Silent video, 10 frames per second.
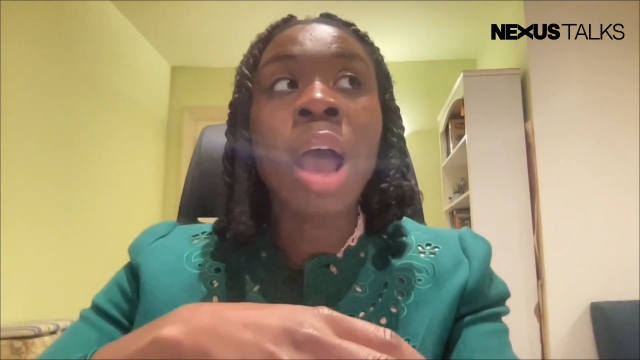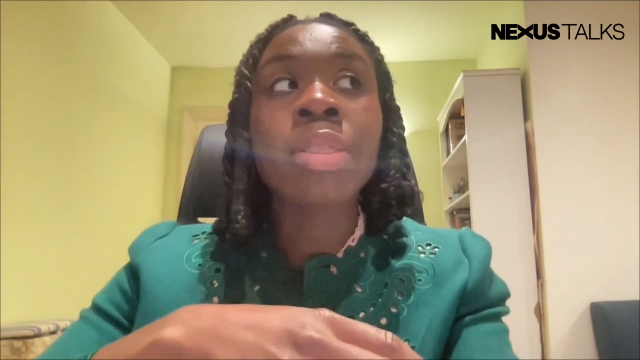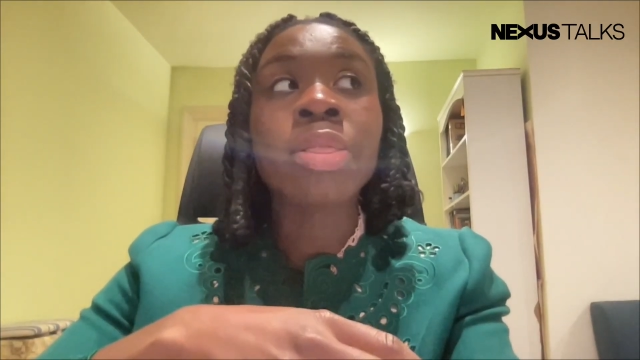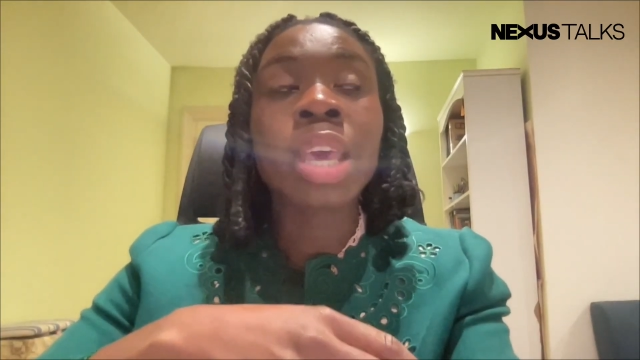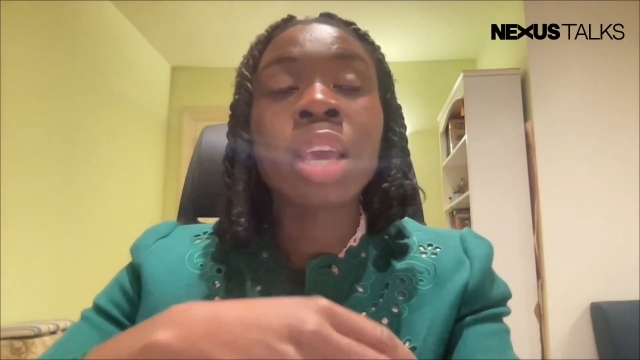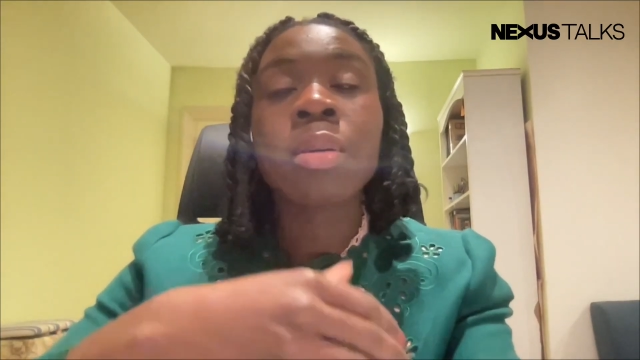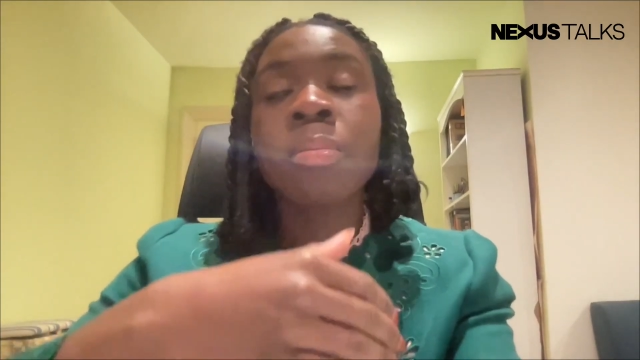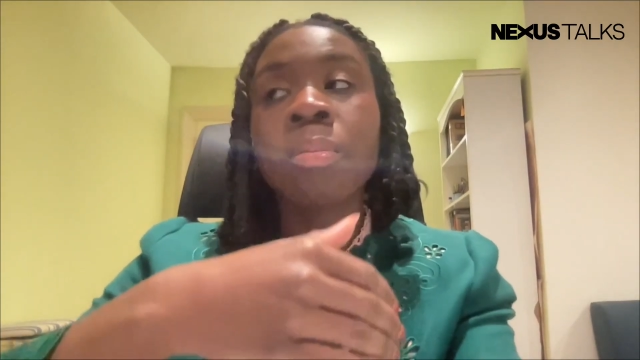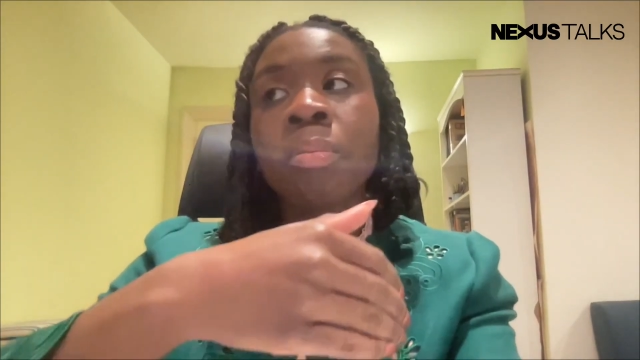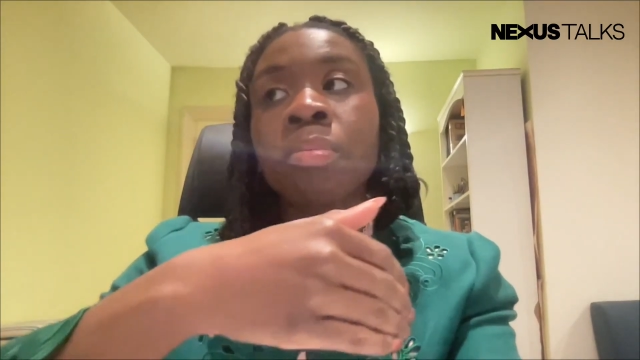I think
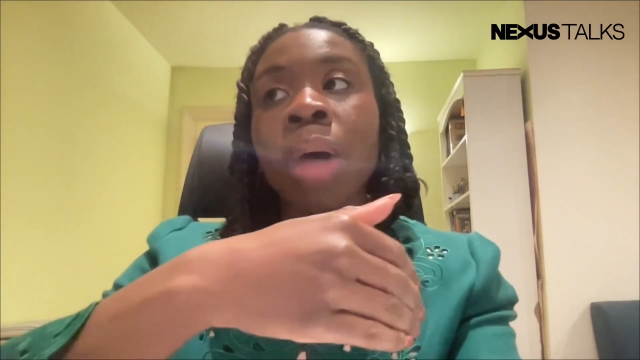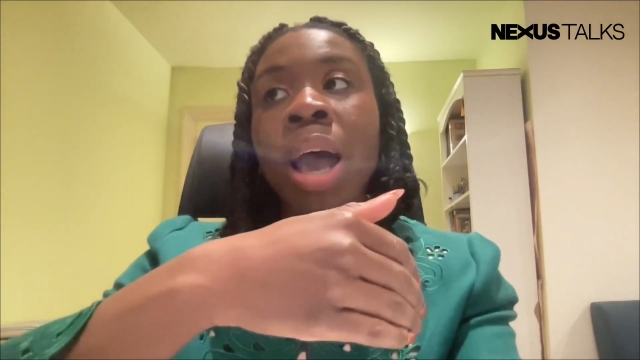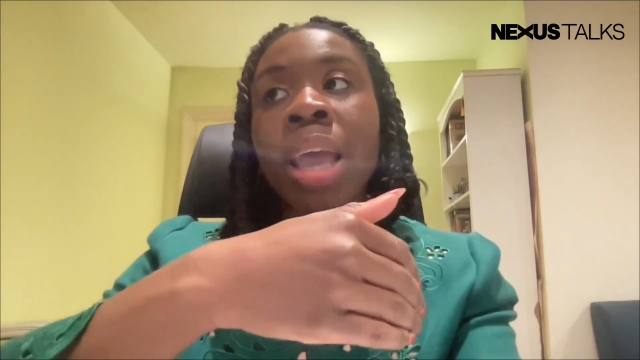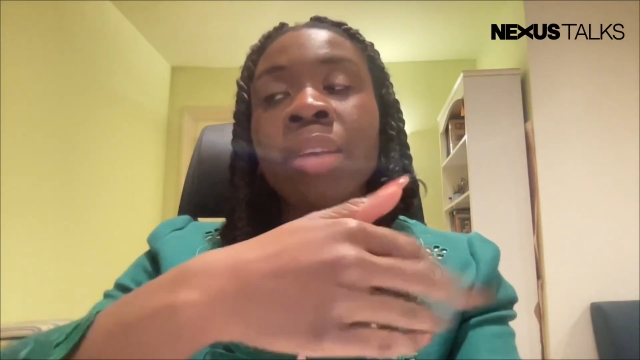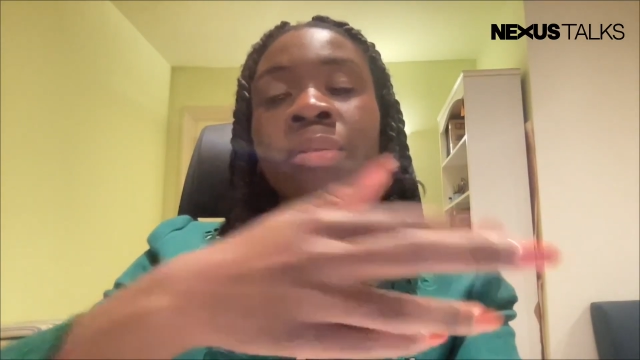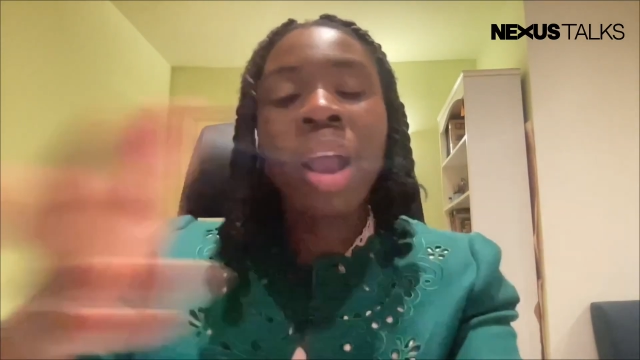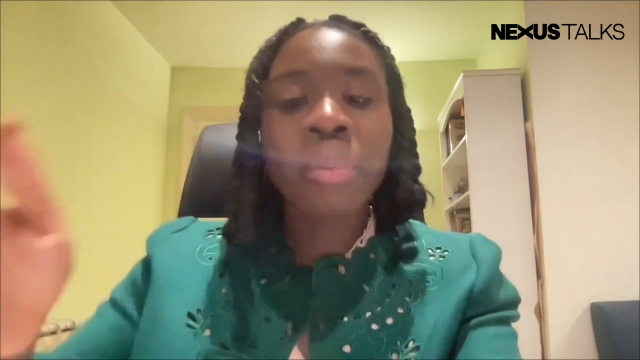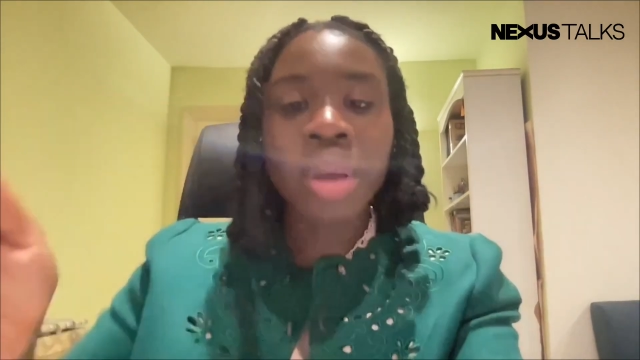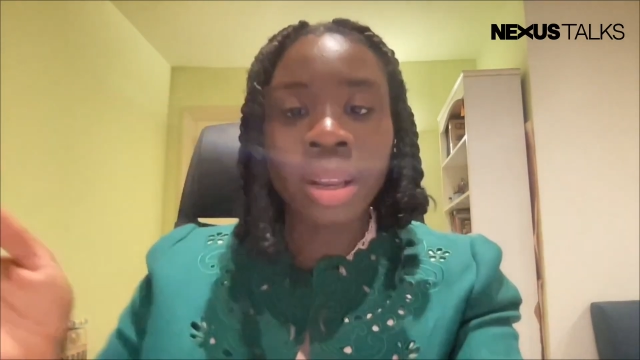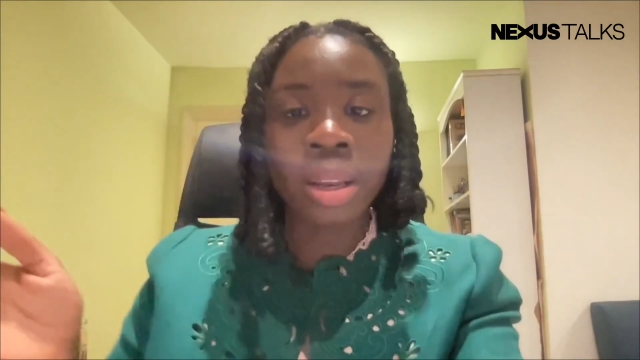my
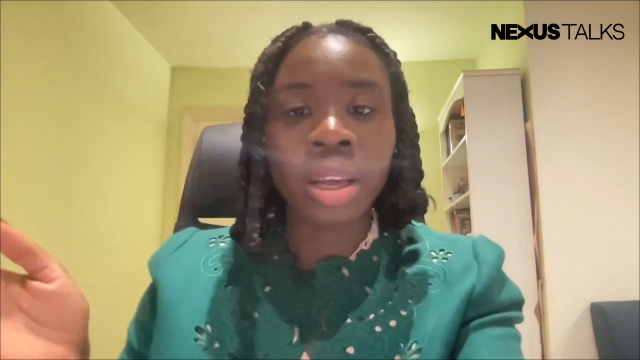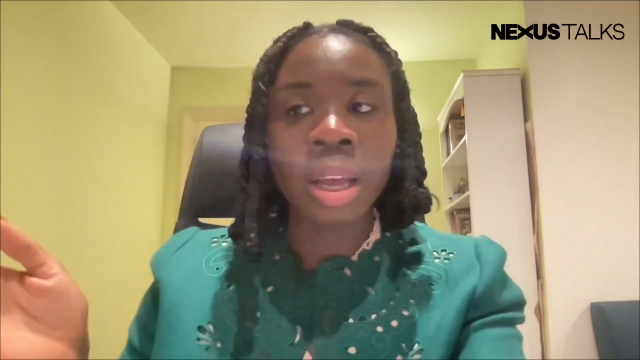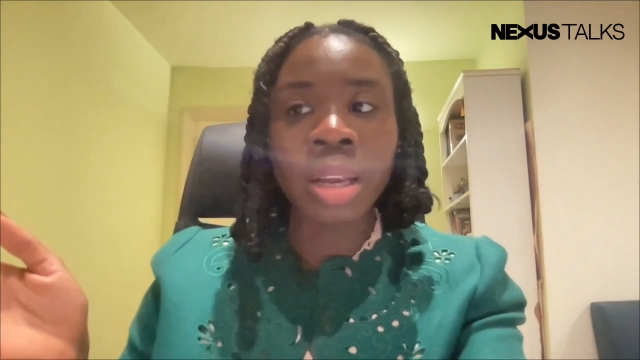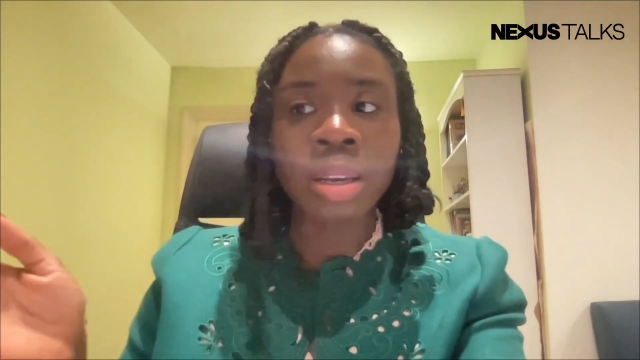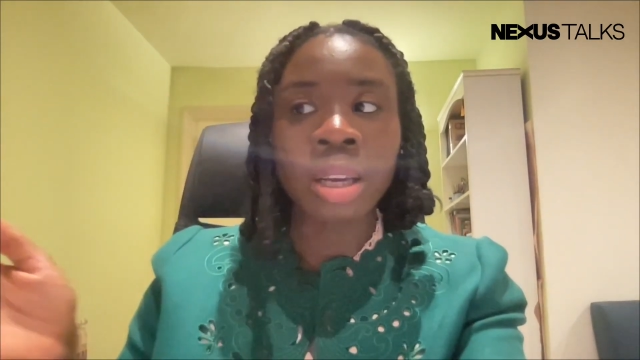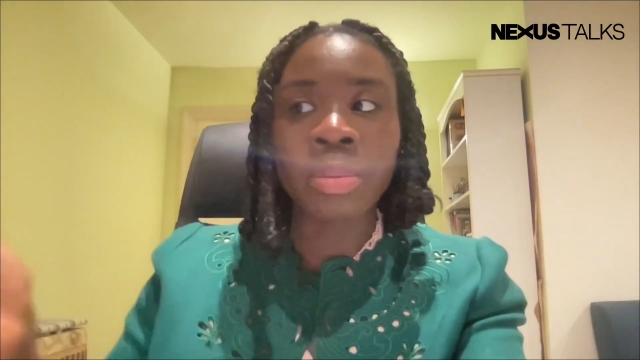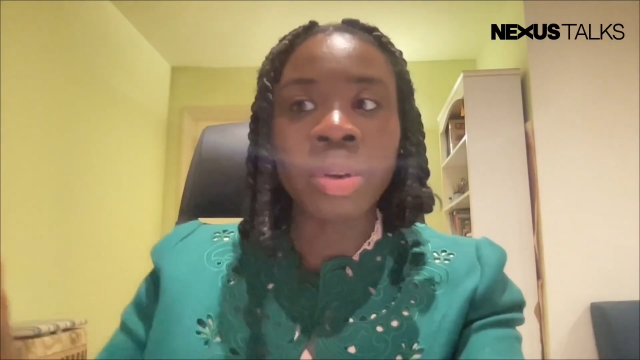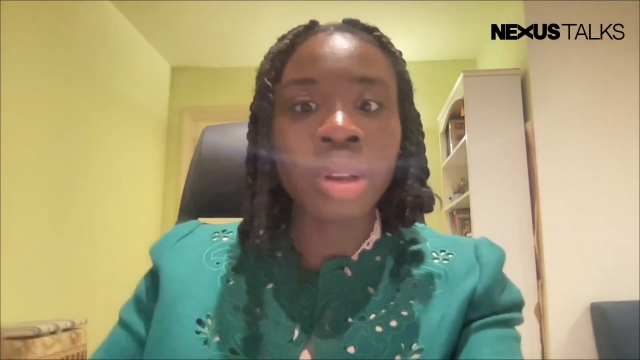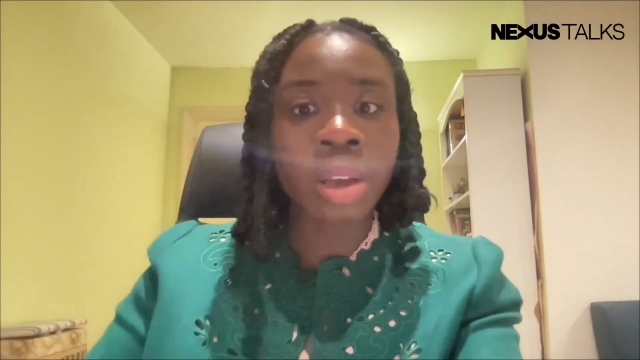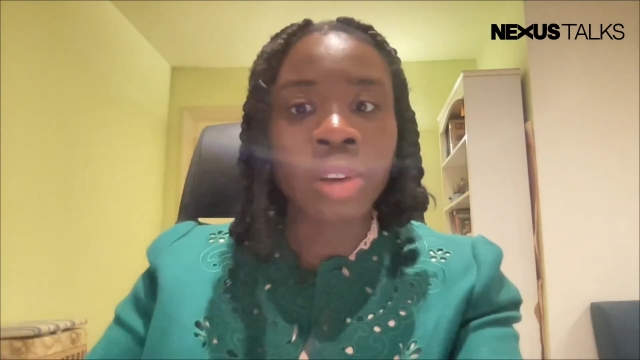environment and
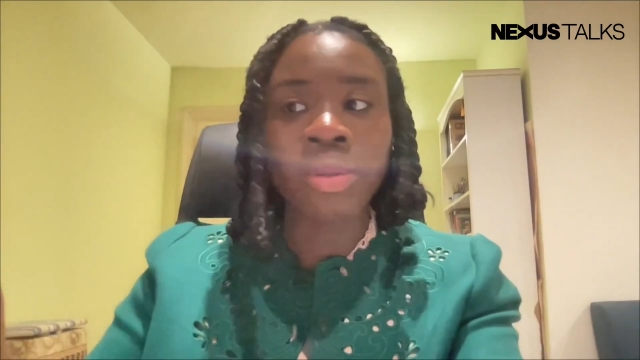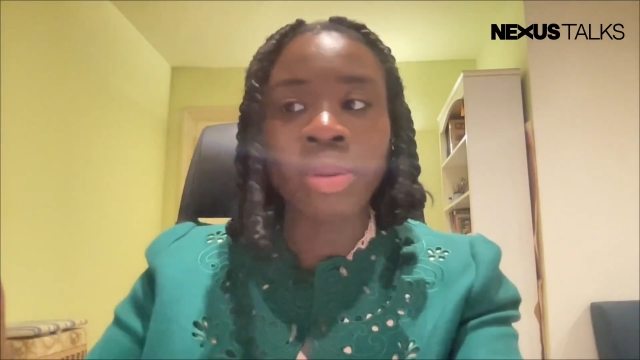community of